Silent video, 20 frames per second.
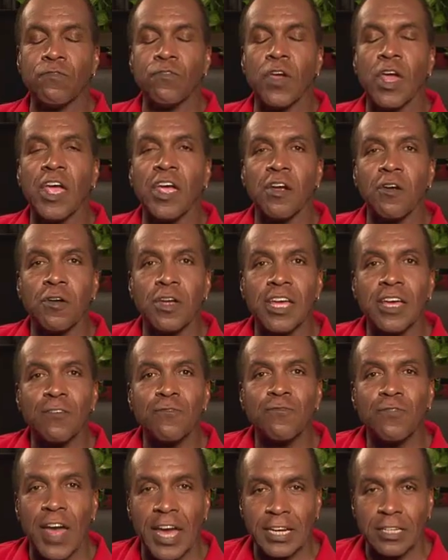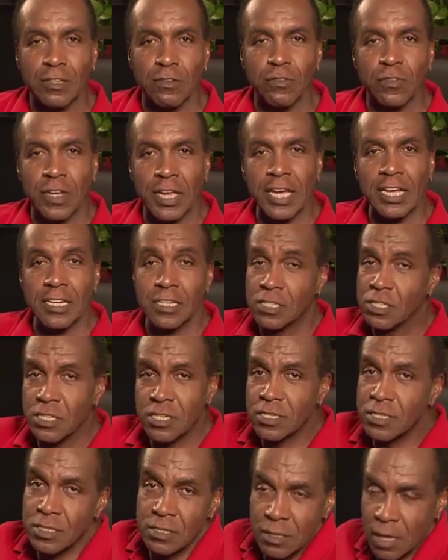very effectively, and it
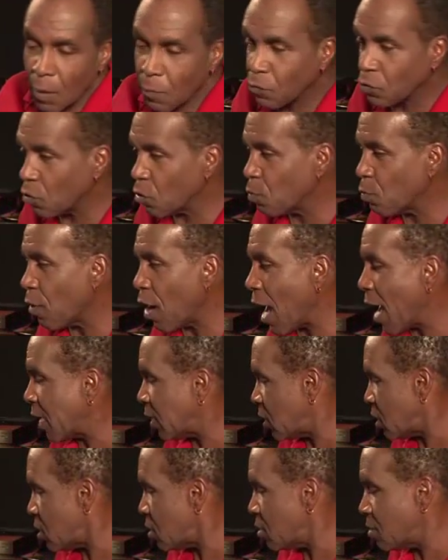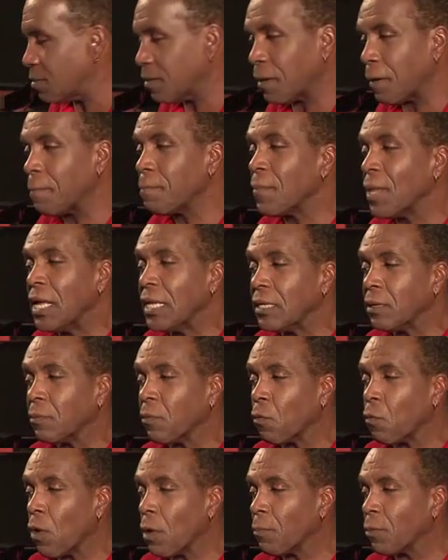just comes with practice.
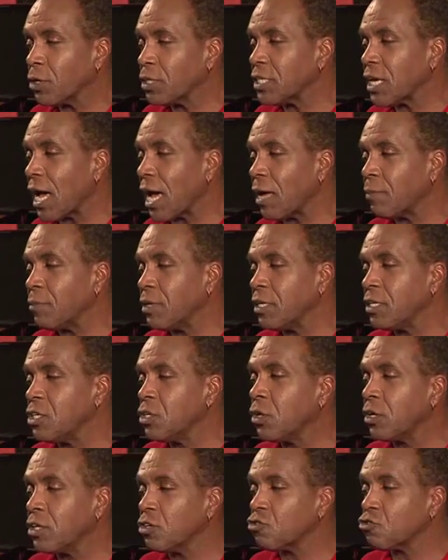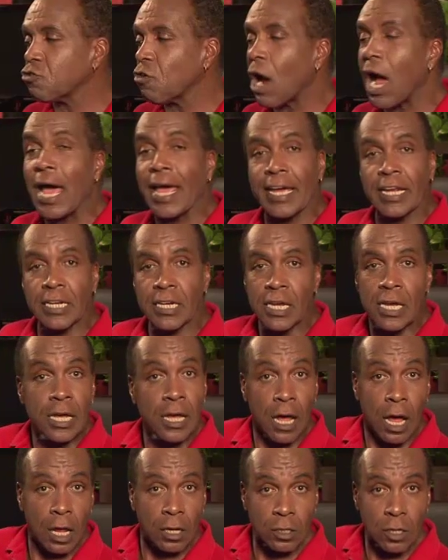One more time, and you can try it
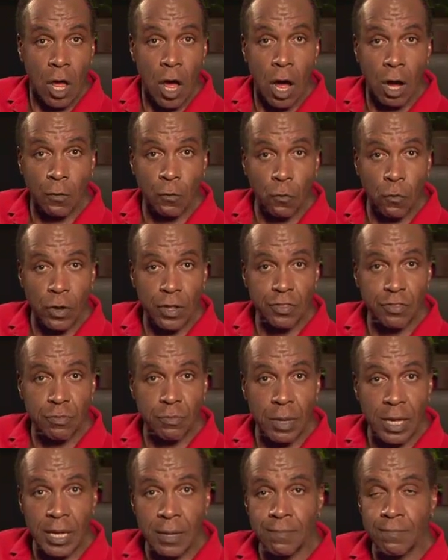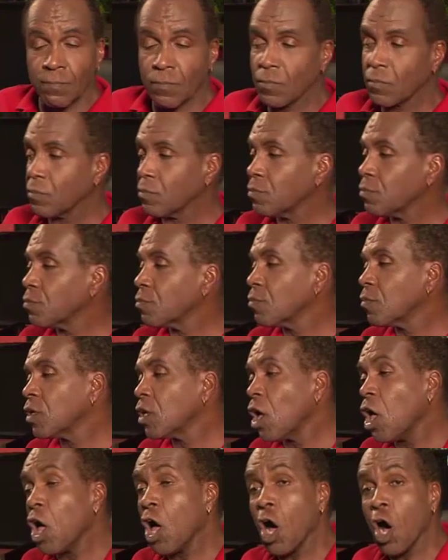along with me.
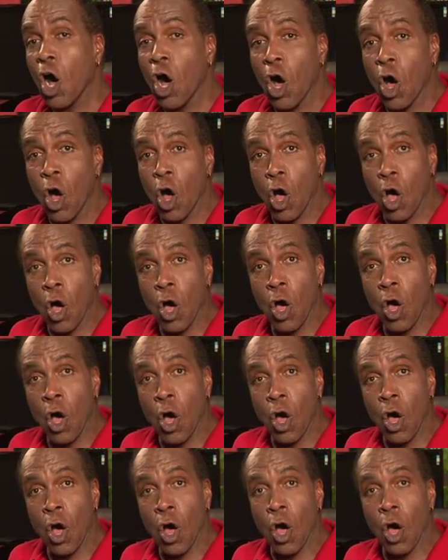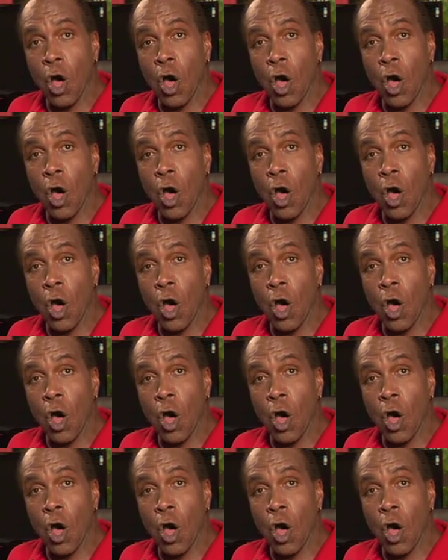Oh,